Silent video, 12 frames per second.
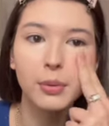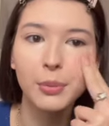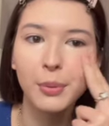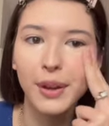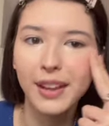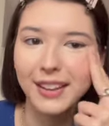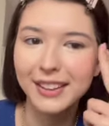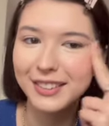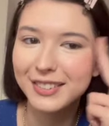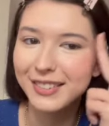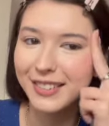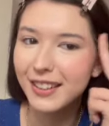Wait.
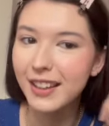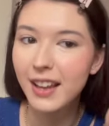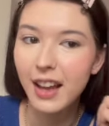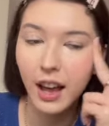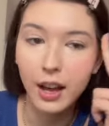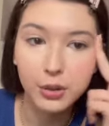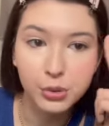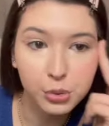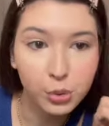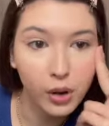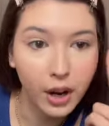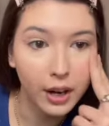I
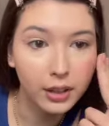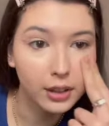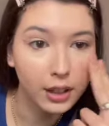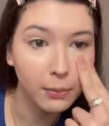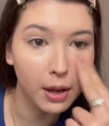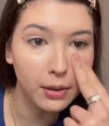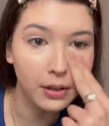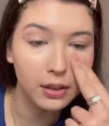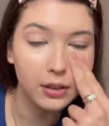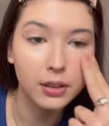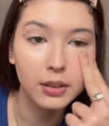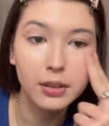swear, I think my
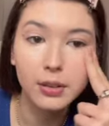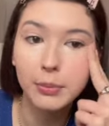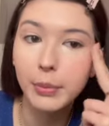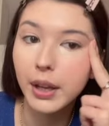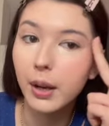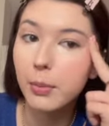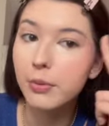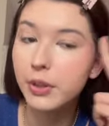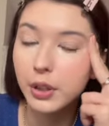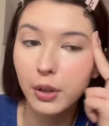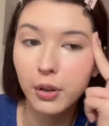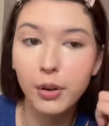makeup
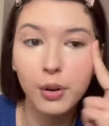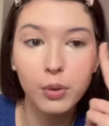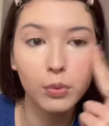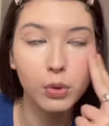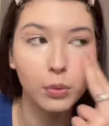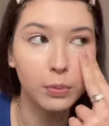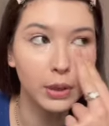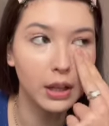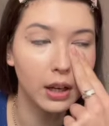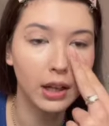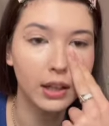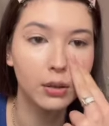video will be
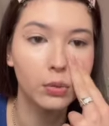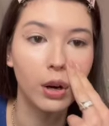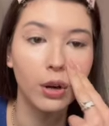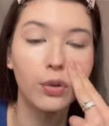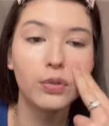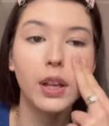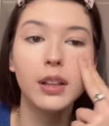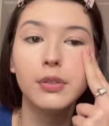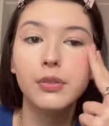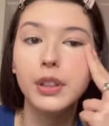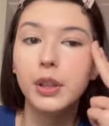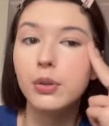like one of those
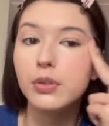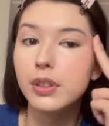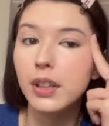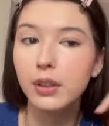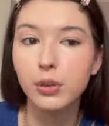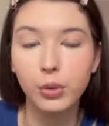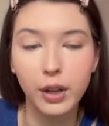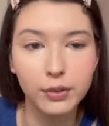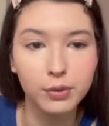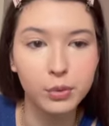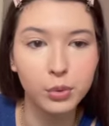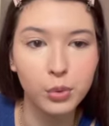videos that you
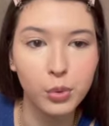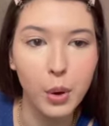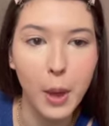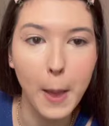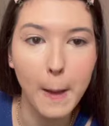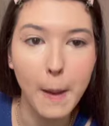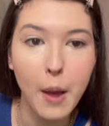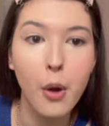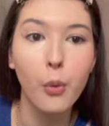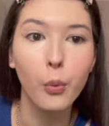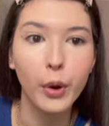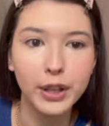have to
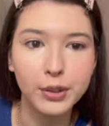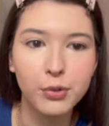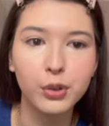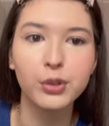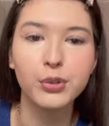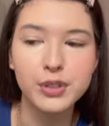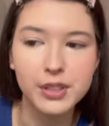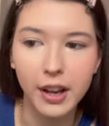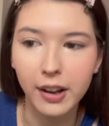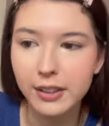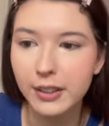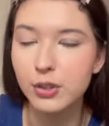wait for the
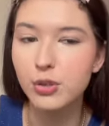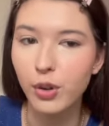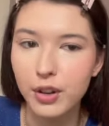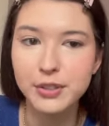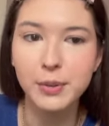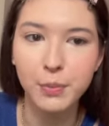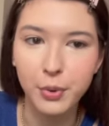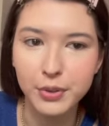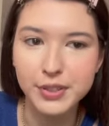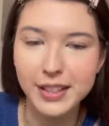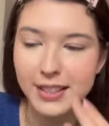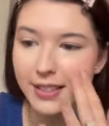result and trust the
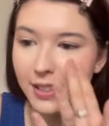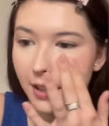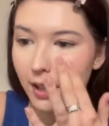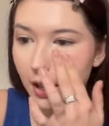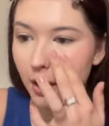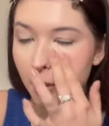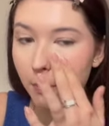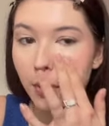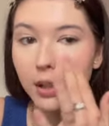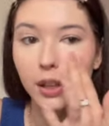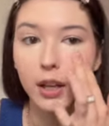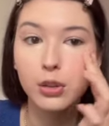process.
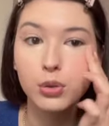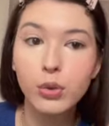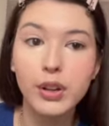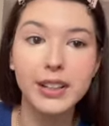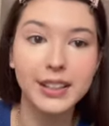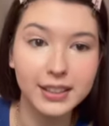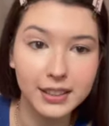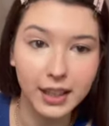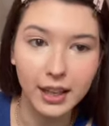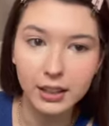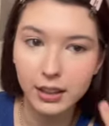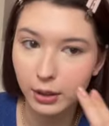But I swear, in the
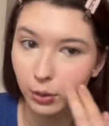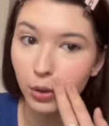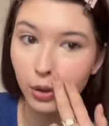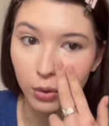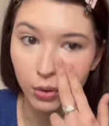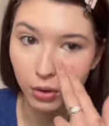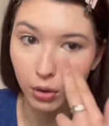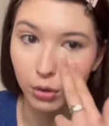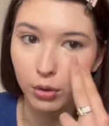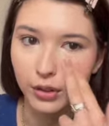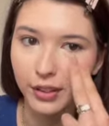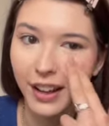end, it will look
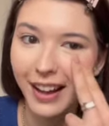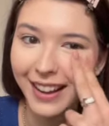good.